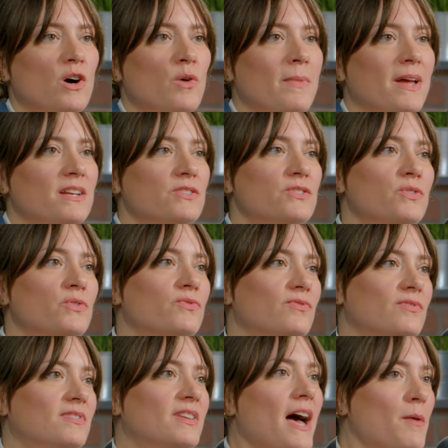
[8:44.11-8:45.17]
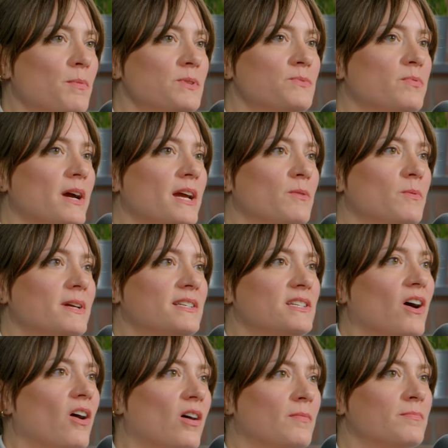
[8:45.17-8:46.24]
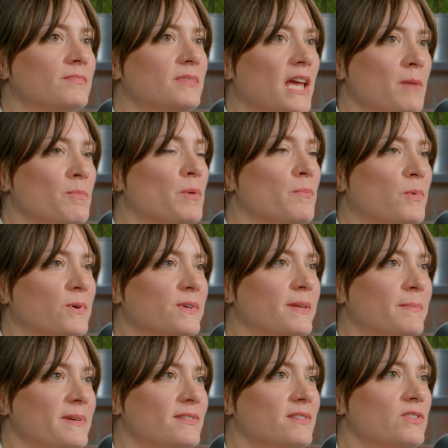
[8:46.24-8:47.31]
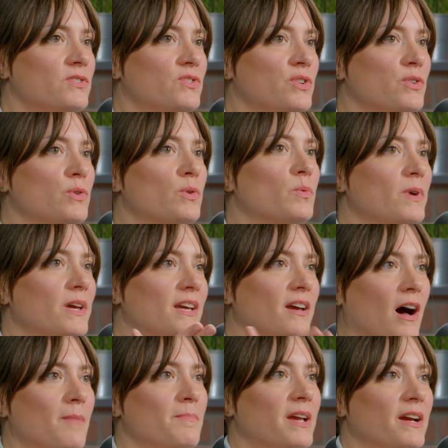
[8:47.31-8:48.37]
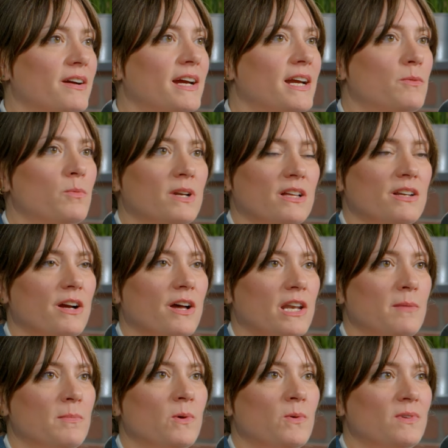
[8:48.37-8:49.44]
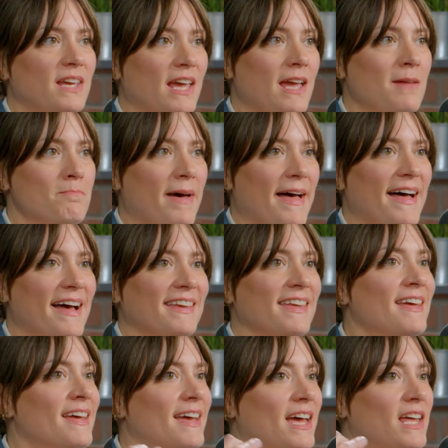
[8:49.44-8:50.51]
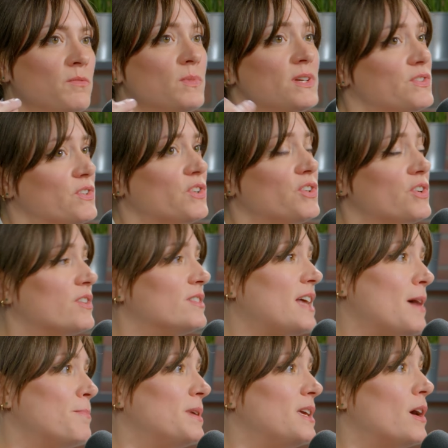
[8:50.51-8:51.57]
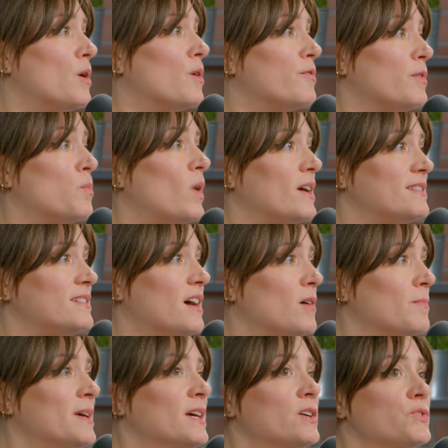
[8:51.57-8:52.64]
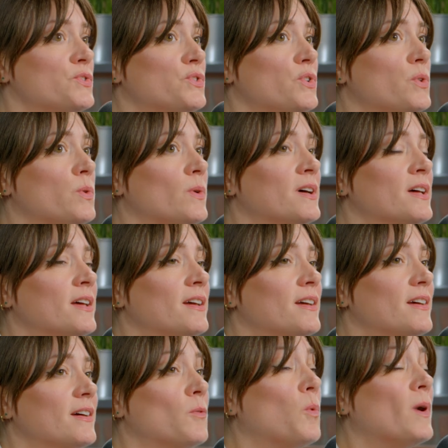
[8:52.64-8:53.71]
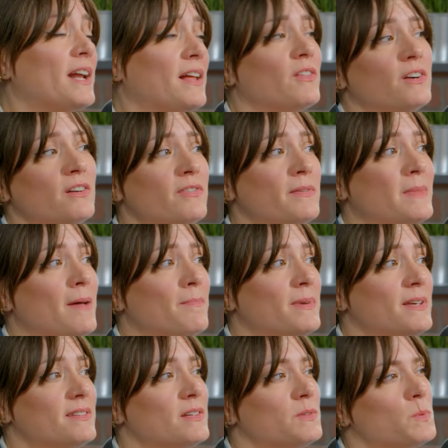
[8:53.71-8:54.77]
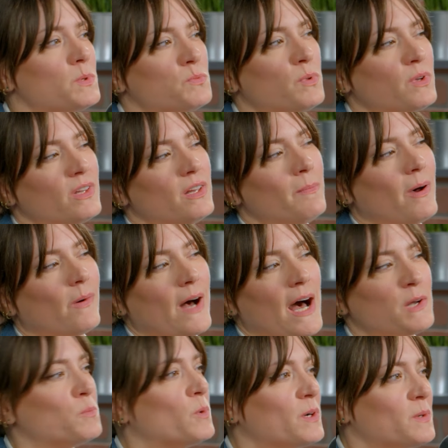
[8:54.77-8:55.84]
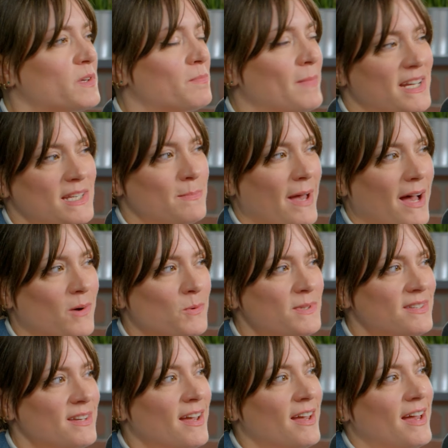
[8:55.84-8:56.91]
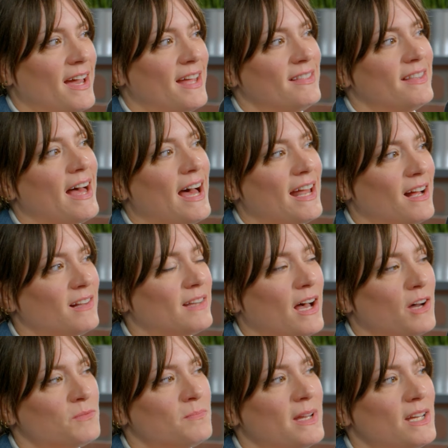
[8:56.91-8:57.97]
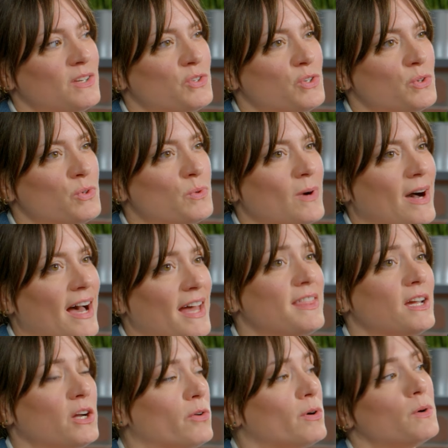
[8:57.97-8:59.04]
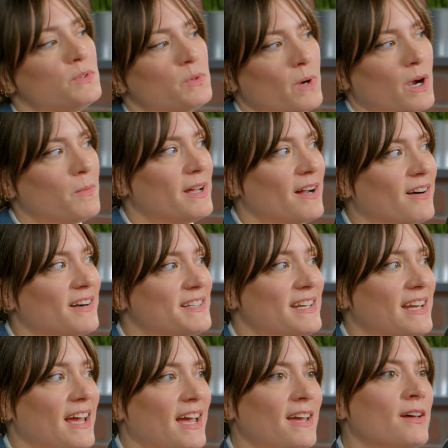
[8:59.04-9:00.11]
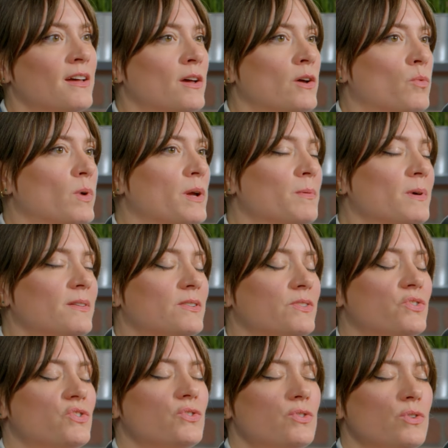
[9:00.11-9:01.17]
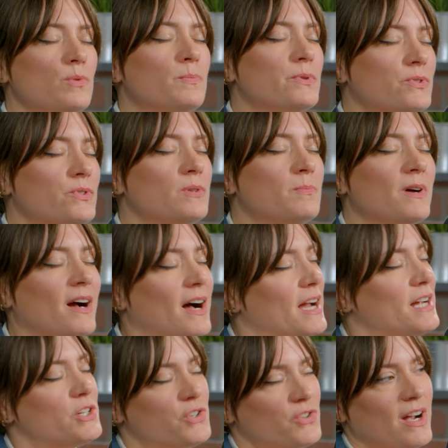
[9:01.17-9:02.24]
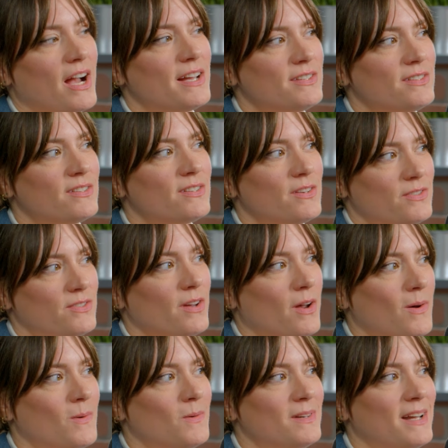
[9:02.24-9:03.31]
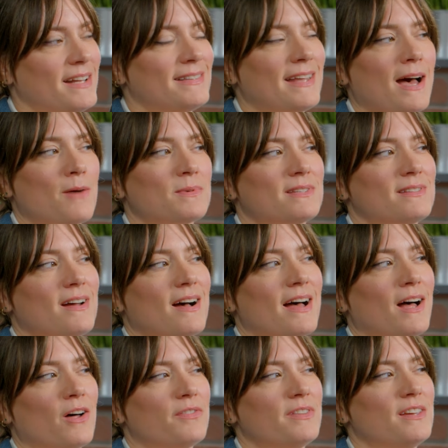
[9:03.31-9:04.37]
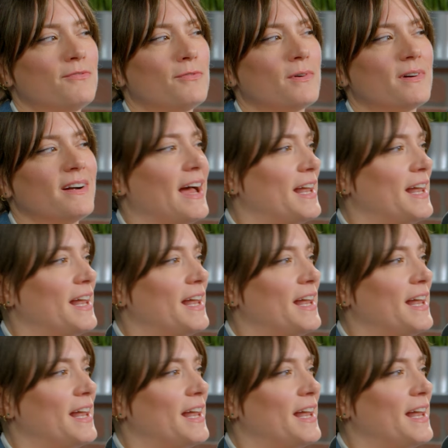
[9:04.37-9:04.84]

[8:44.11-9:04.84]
Oh, man. So that was right when Tom came on board the business, too. We got married, went on our honeymoon, came back, and we secured that PO from West Elm. So what I learned from that business was really about how to work with my spouse. And that allowed me to, I think, grow to where we are today. We were in the super, super high stress zone, and that was not healthy for